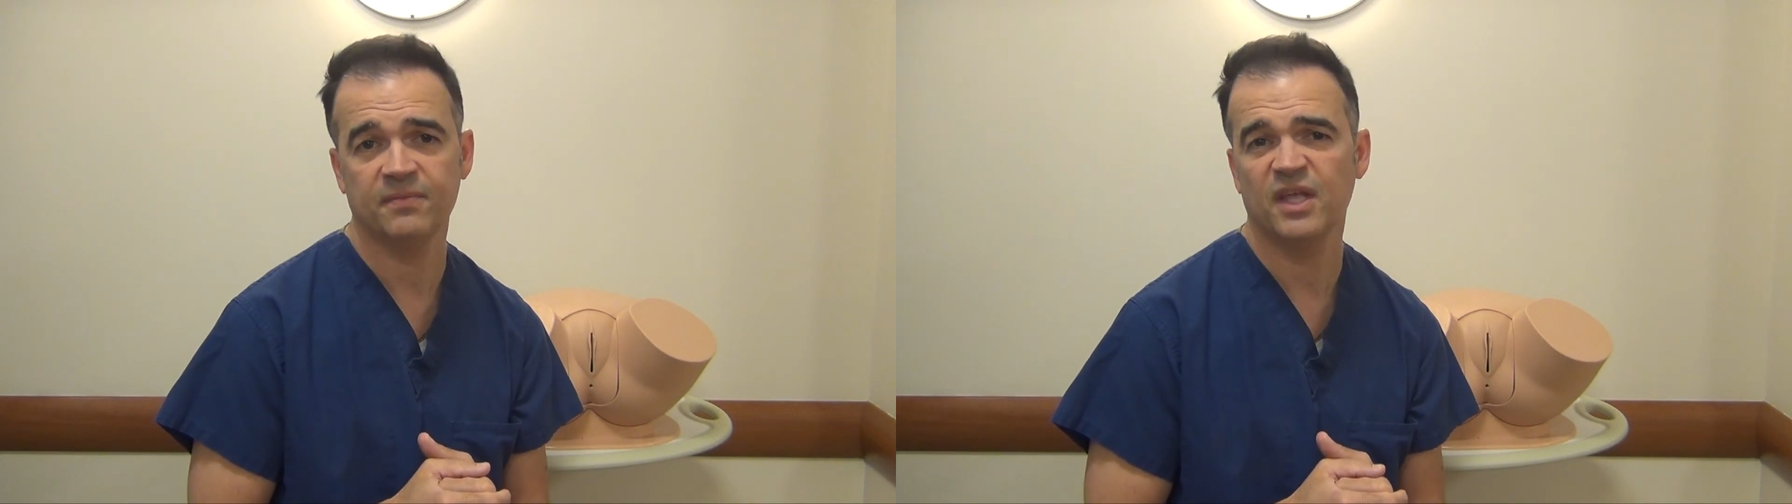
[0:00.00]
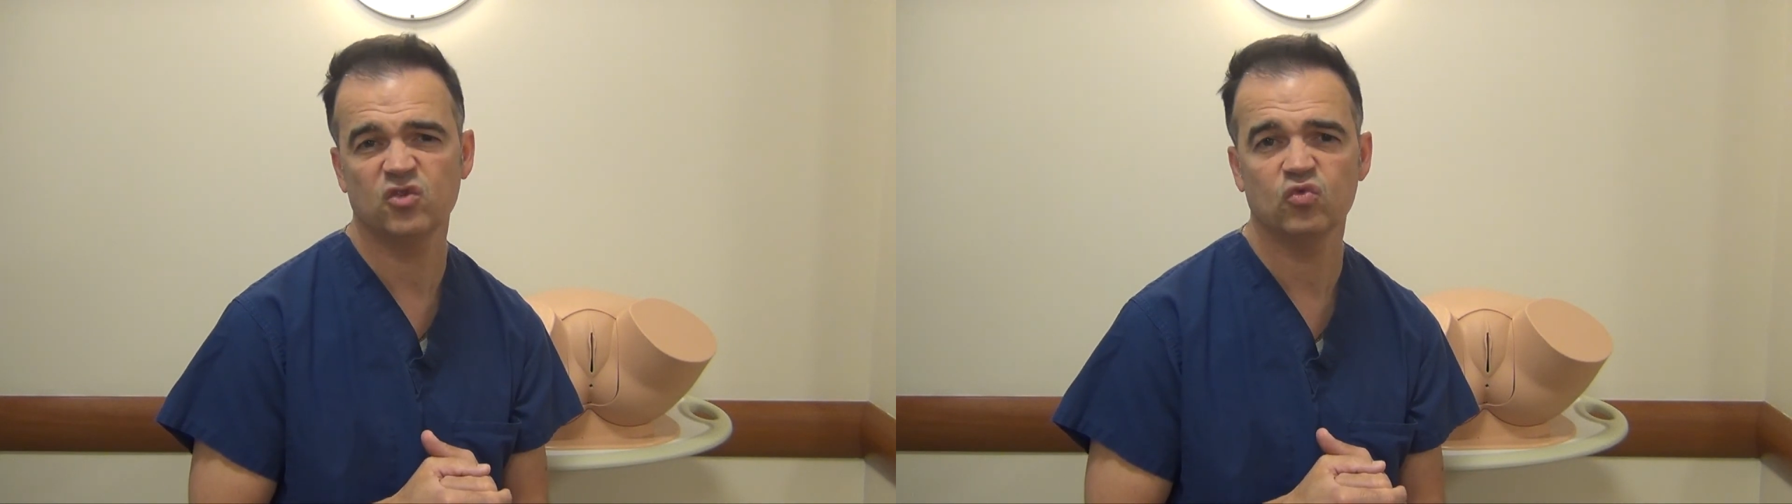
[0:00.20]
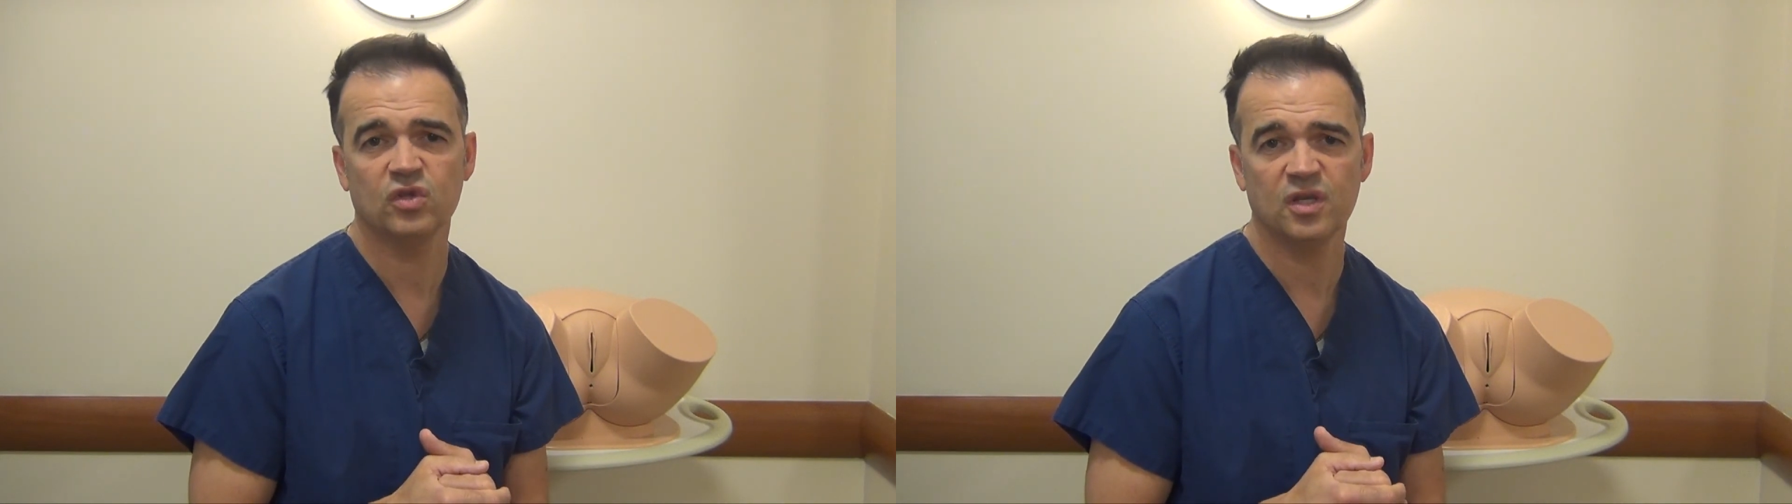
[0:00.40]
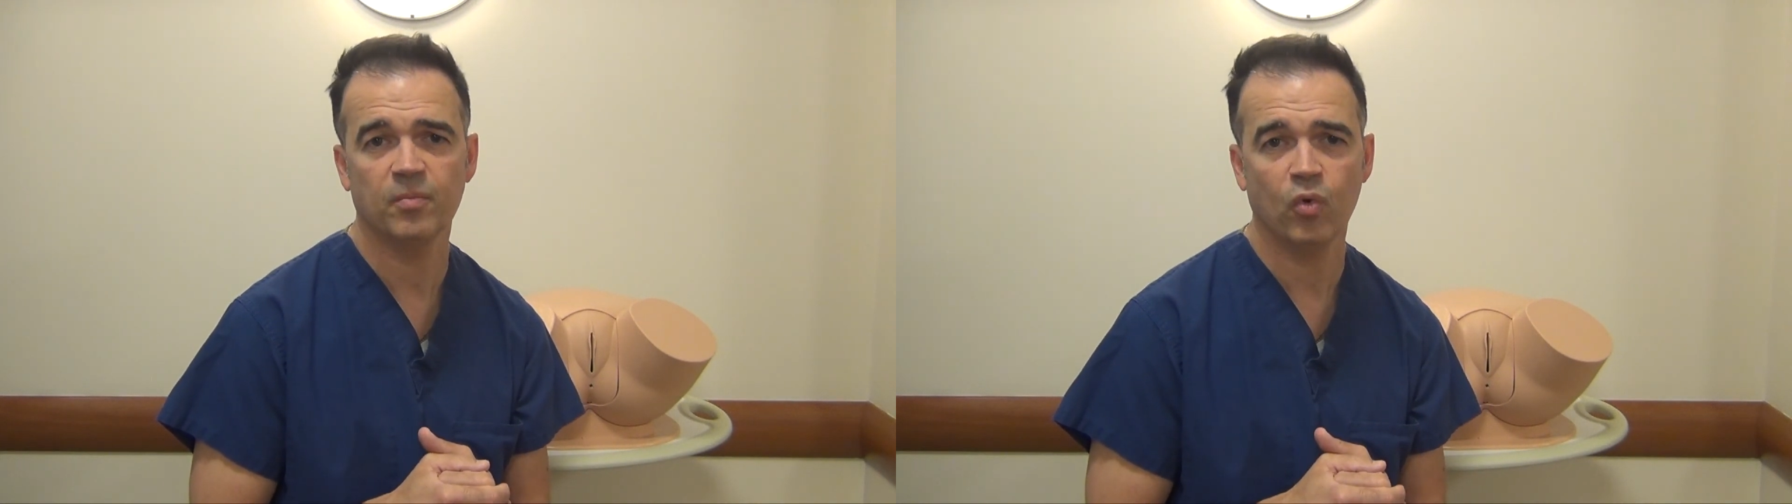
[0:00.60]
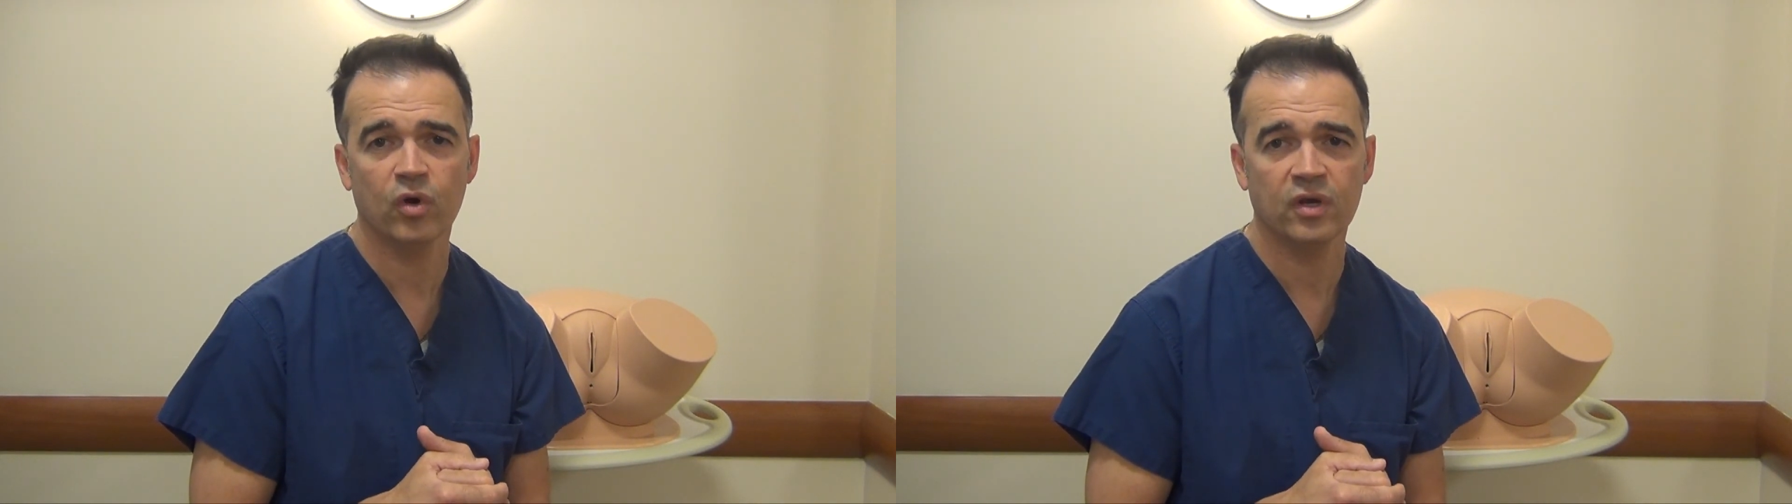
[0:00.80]
That's really
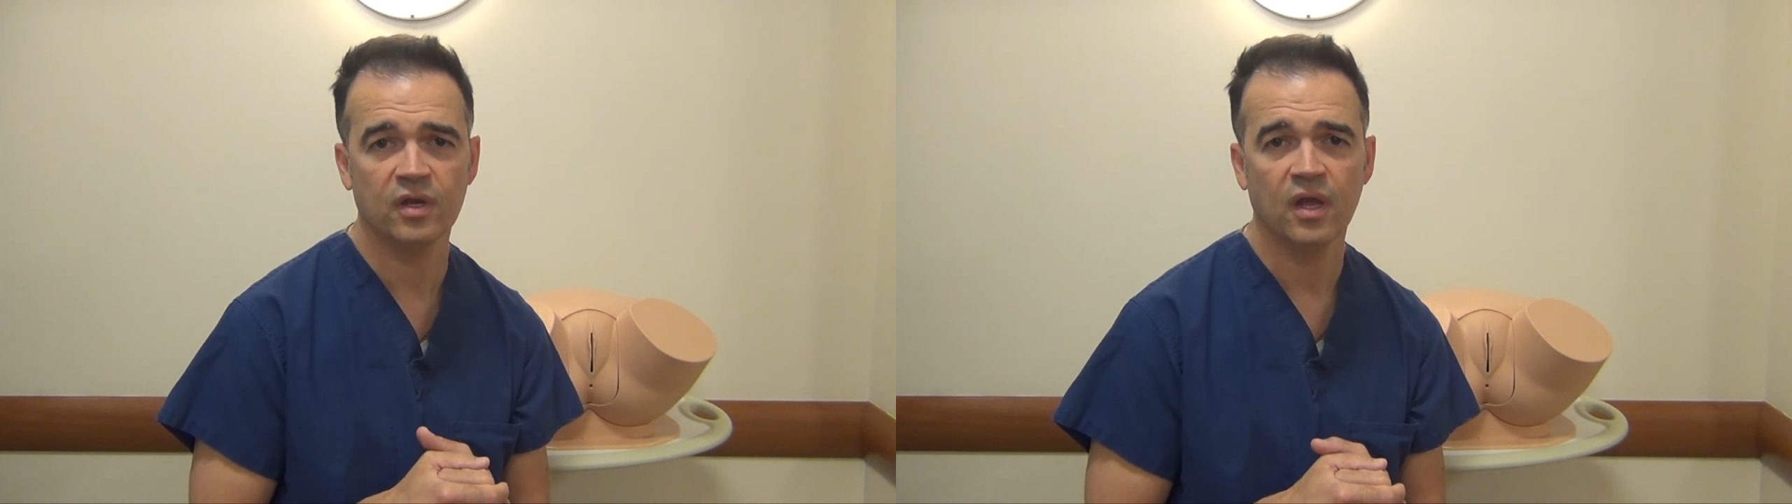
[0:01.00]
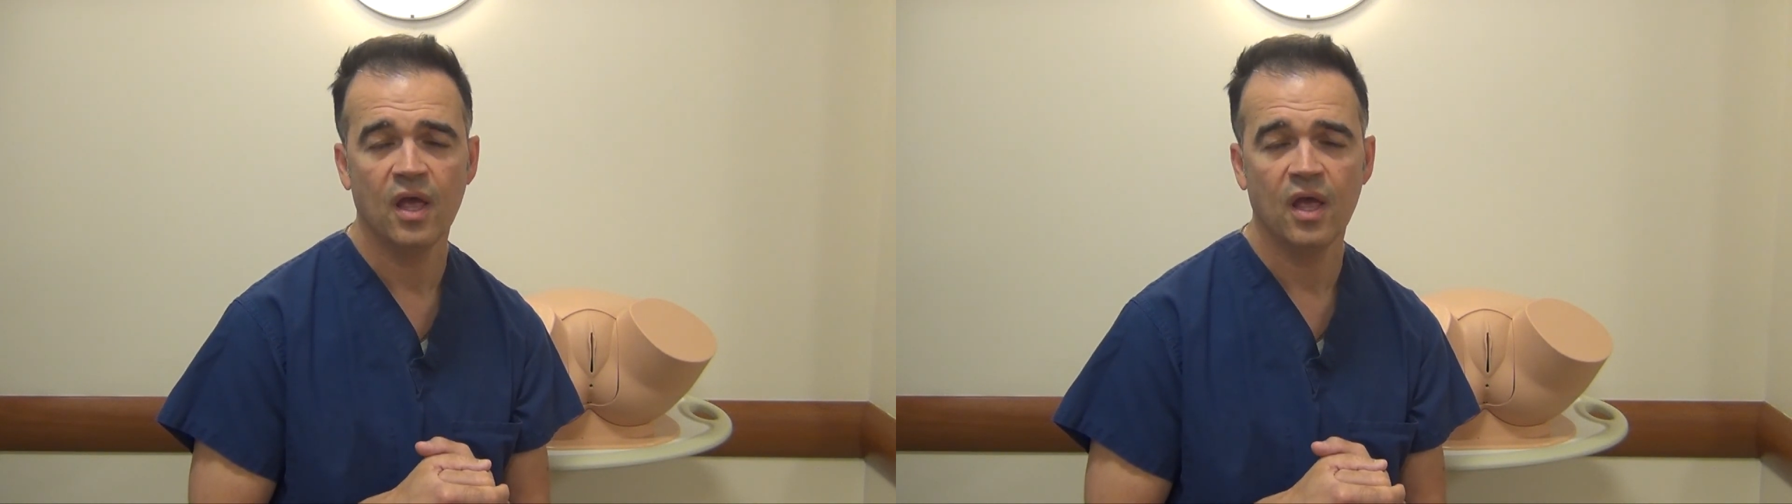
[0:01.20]
important.